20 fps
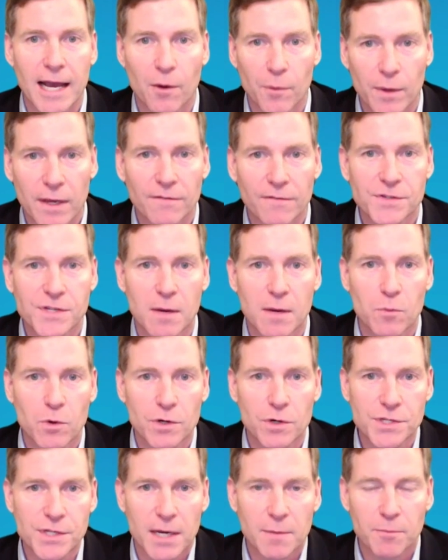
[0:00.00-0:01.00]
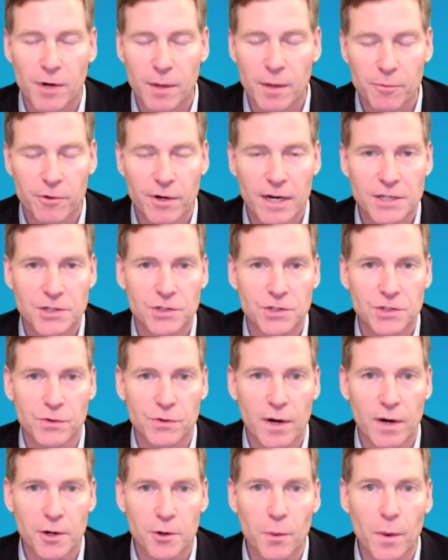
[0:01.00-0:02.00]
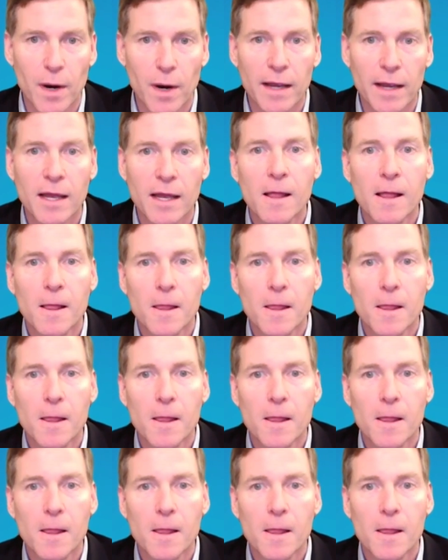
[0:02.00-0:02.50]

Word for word: now. We have some where site preparations are underway.